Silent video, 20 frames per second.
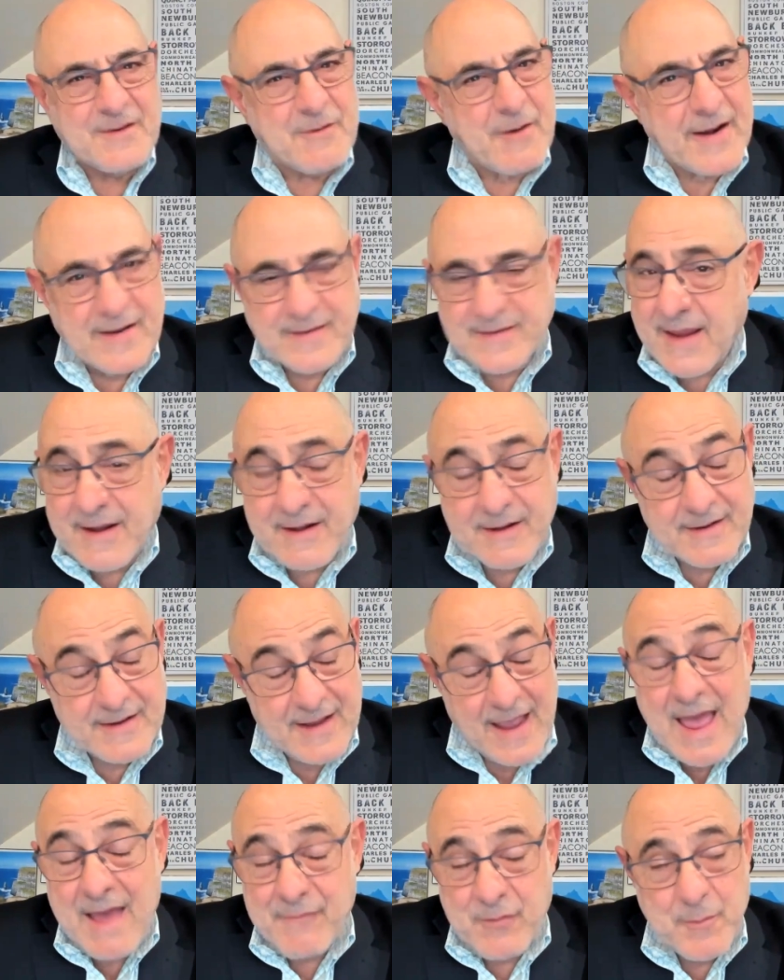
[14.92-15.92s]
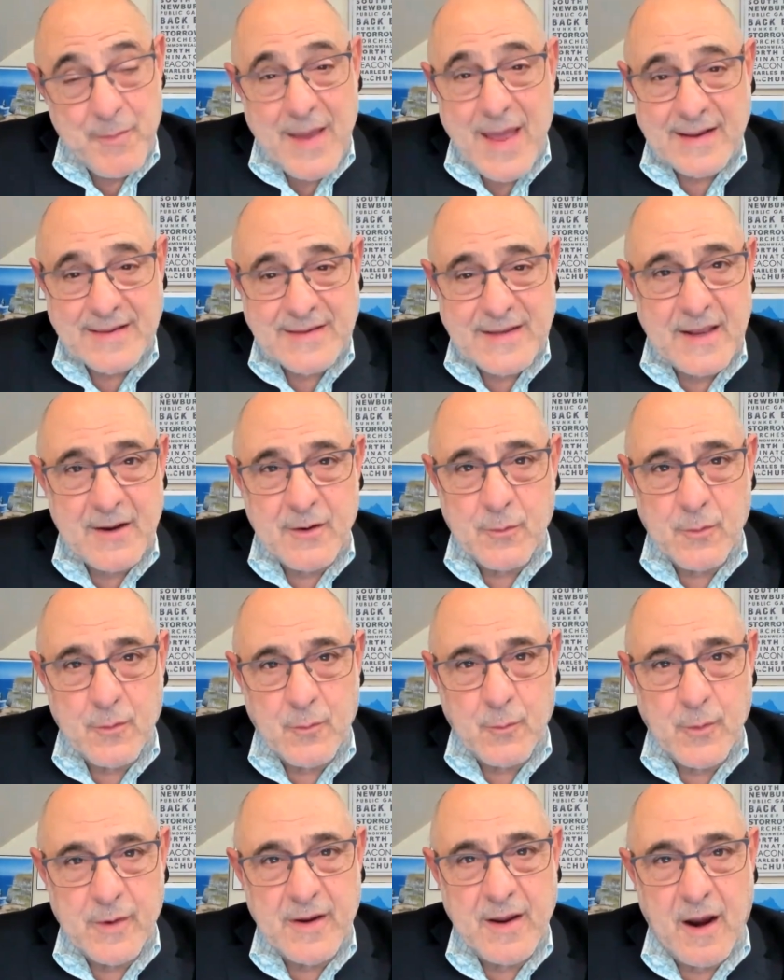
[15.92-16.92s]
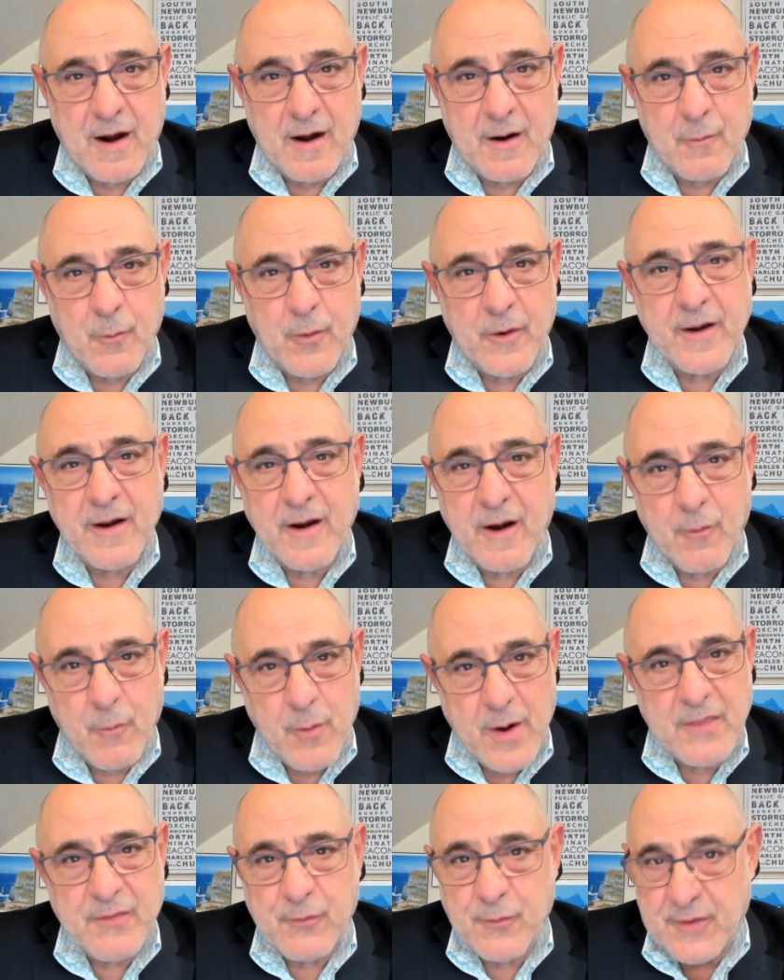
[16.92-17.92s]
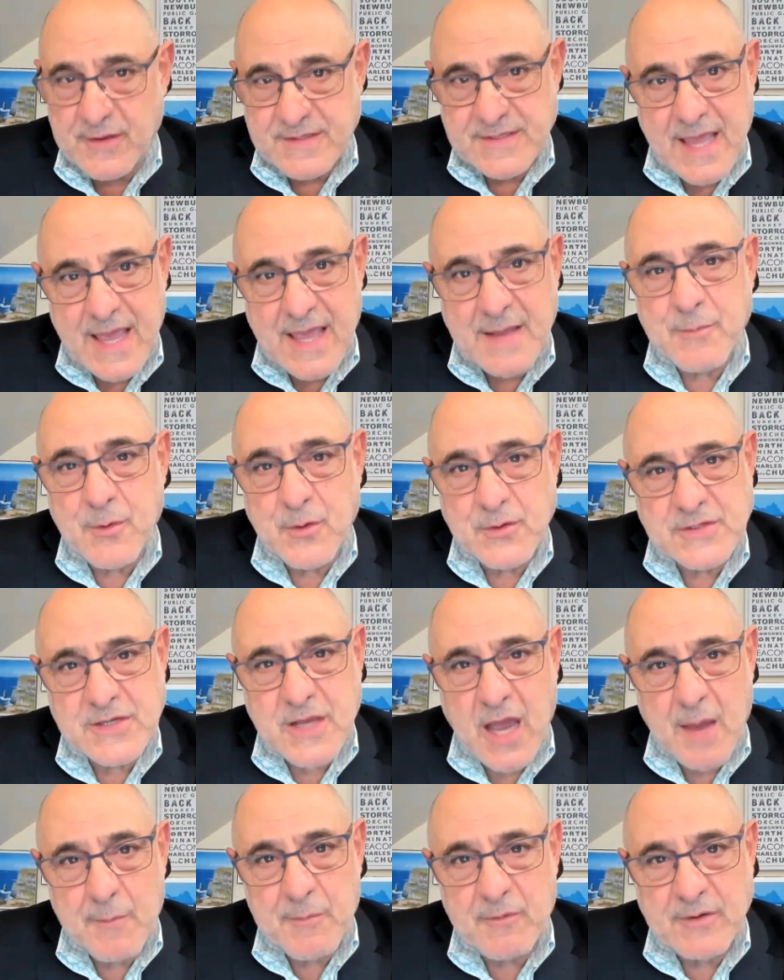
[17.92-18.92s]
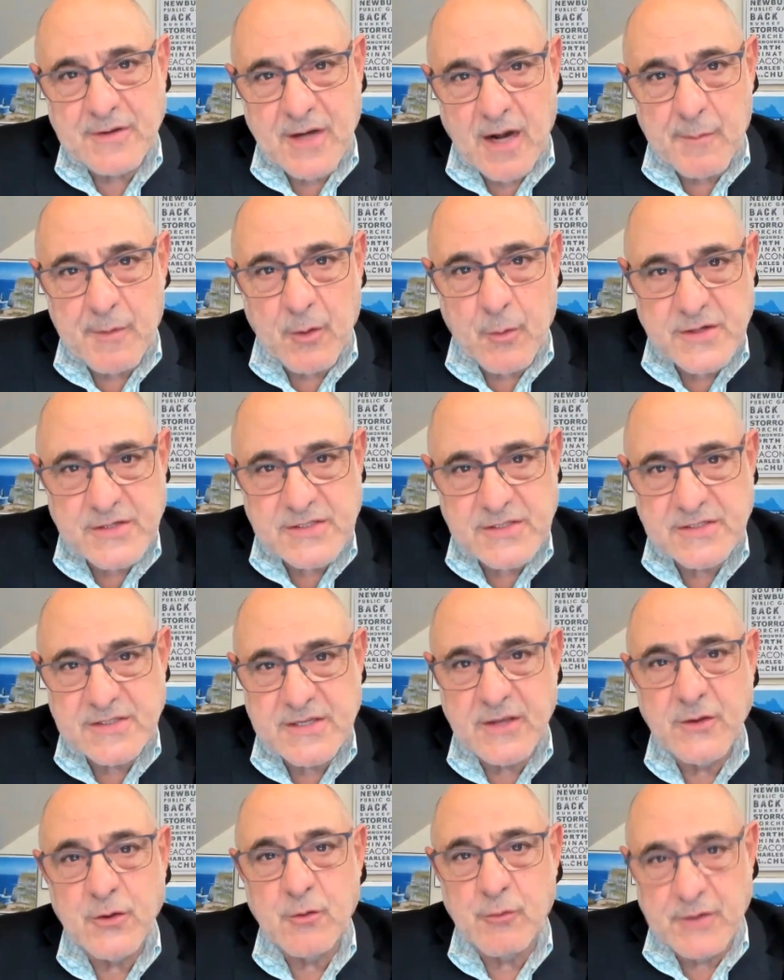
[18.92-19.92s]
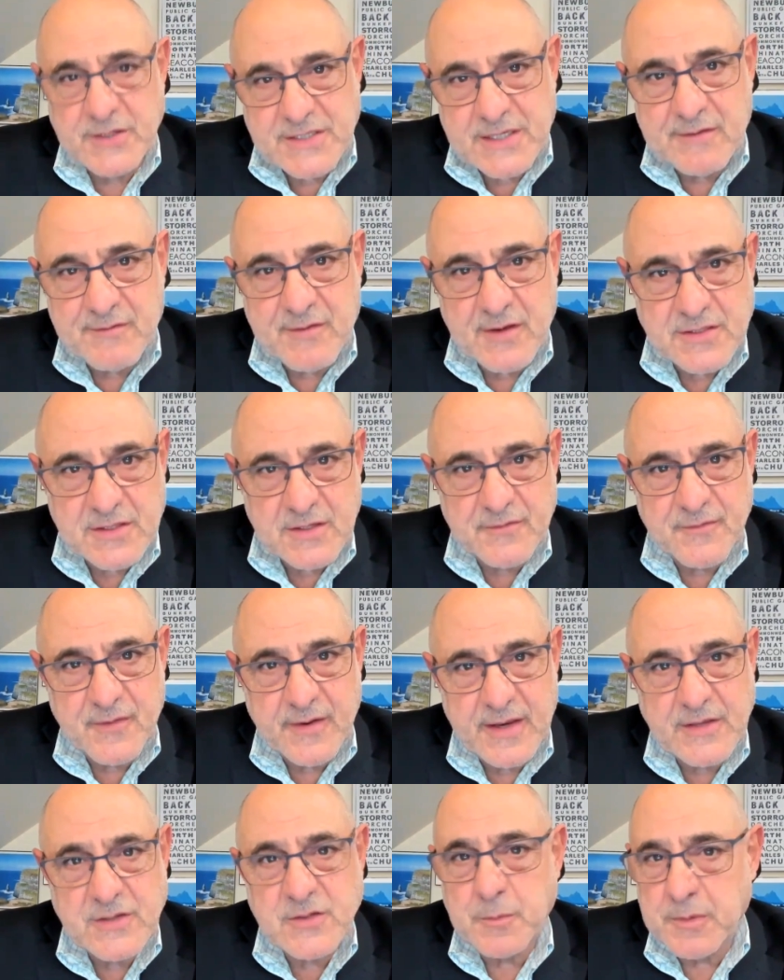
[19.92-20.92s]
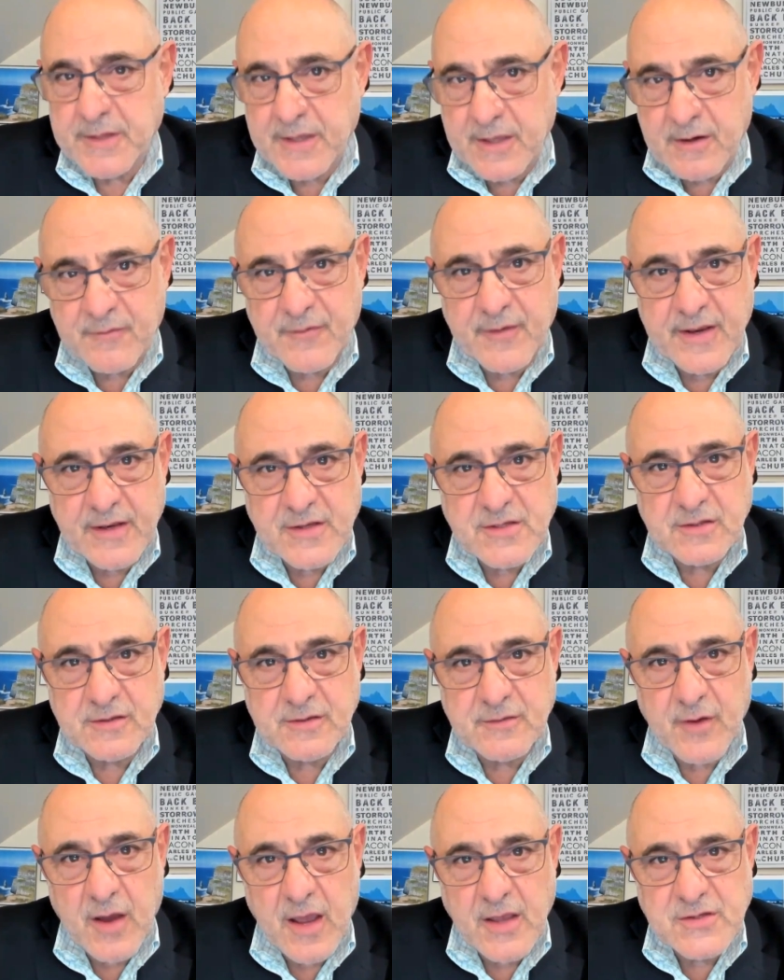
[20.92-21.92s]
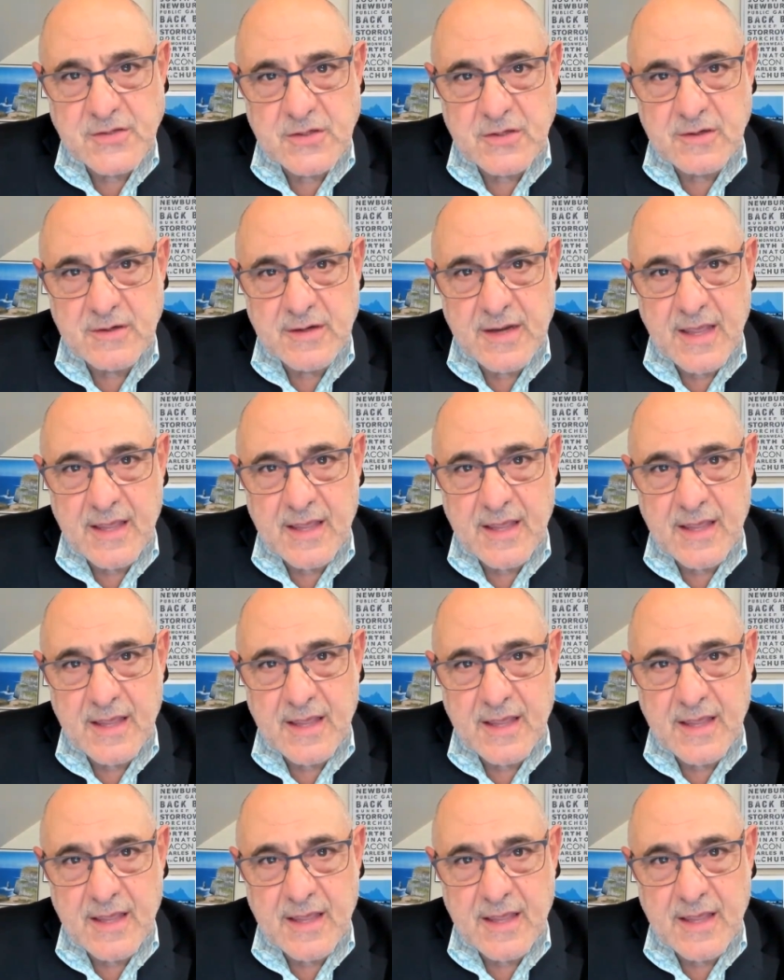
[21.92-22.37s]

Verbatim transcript: Great to have you back, Dana. We are working our way through the 10 most common retirement questions that you receive as a financial planner, financial advisor.